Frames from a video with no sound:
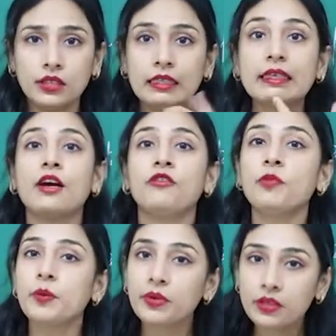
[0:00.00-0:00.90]
graph
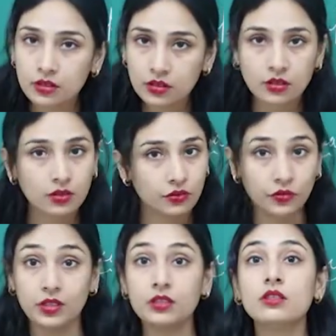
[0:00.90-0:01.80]
papers
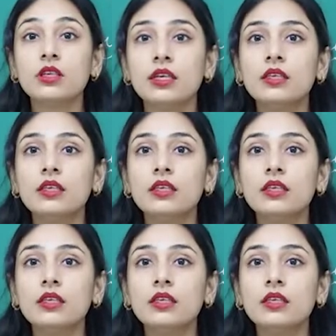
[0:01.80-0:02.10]
first.